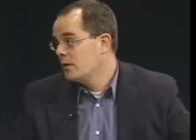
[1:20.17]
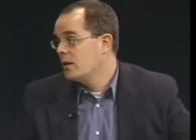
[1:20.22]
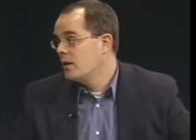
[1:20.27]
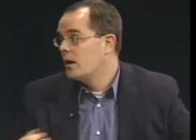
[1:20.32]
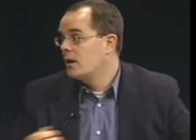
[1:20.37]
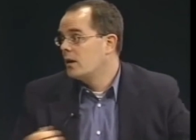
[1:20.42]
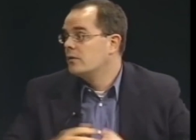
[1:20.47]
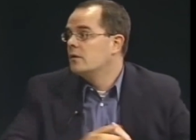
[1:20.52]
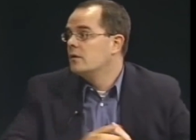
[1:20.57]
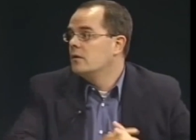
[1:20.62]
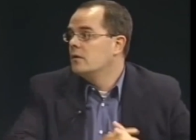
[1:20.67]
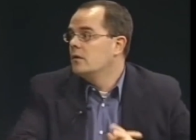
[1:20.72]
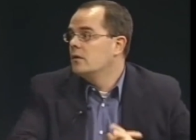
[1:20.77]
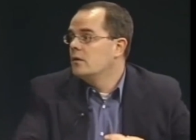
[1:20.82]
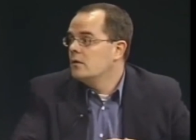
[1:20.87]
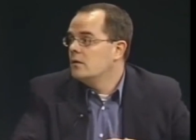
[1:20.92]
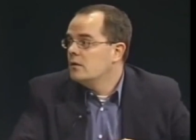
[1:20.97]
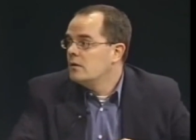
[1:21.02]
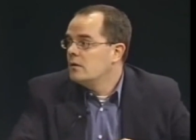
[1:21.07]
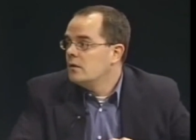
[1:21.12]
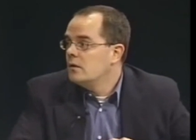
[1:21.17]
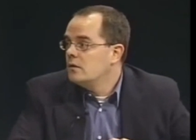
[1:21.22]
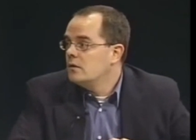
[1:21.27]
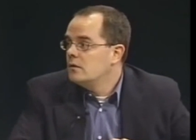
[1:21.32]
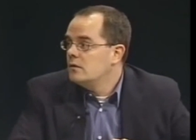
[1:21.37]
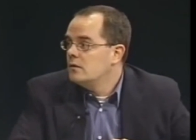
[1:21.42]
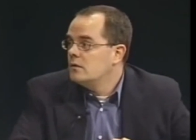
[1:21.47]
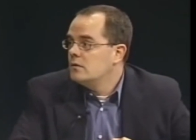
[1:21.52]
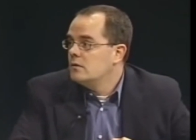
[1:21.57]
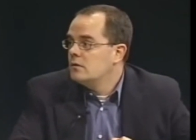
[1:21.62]
It took the power out of
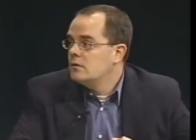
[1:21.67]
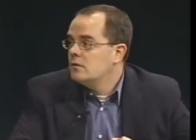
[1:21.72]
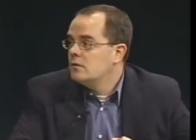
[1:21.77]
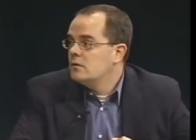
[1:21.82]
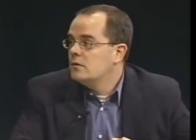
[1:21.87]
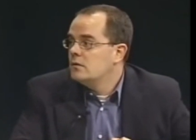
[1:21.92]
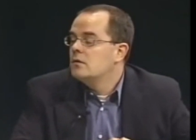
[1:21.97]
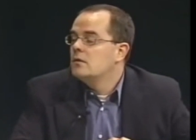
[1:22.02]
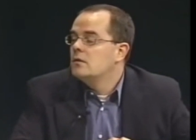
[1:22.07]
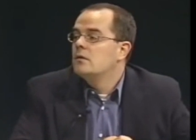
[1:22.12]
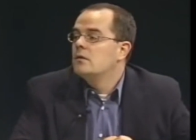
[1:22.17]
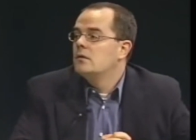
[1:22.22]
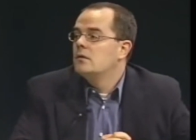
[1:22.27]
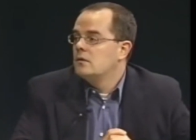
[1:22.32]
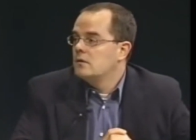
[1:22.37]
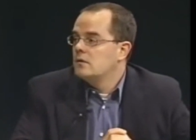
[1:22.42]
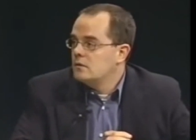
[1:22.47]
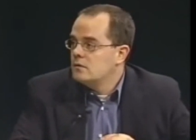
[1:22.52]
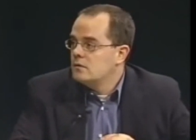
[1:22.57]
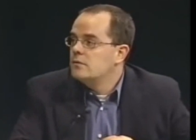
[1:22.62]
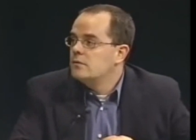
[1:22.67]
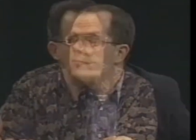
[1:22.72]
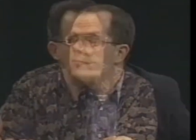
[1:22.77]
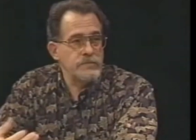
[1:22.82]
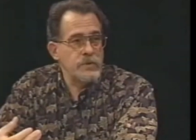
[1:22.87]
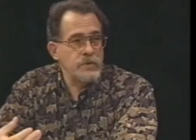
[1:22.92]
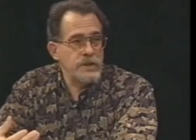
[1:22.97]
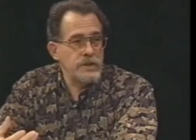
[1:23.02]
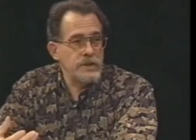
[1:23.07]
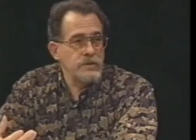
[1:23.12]
the workplace, at least in terms
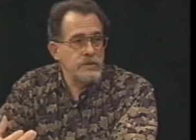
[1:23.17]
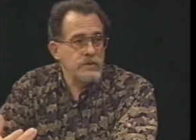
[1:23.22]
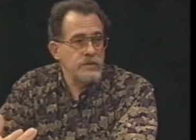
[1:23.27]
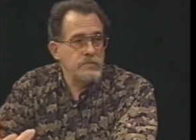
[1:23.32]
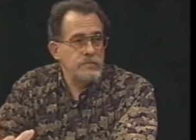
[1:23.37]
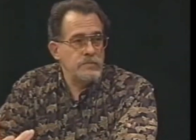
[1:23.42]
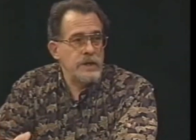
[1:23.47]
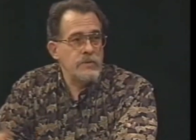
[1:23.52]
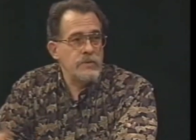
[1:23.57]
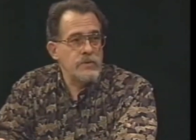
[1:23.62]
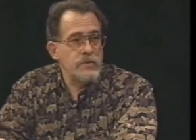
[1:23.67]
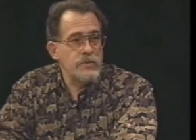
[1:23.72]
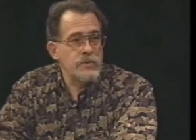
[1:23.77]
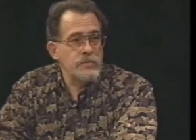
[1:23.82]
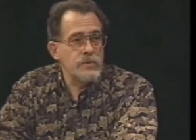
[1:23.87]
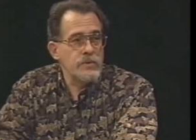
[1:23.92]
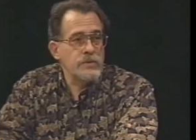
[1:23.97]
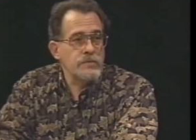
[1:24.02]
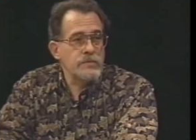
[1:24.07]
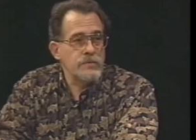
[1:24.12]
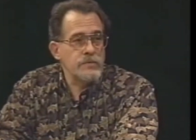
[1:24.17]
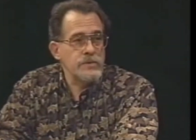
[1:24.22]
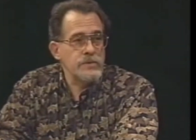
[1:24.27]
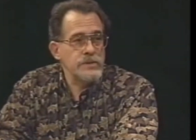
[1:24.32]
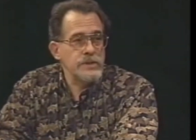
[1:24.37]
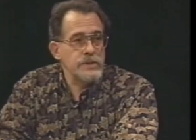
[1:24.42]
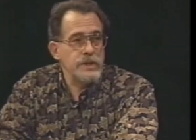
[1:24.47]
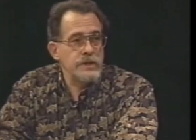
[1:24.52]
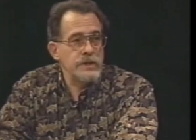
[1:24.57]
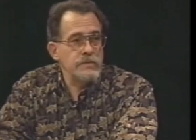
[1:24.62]
of what power the
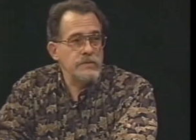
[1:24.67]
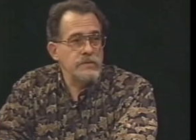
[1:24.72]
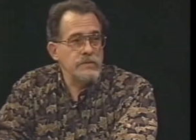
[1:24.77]
workforce had.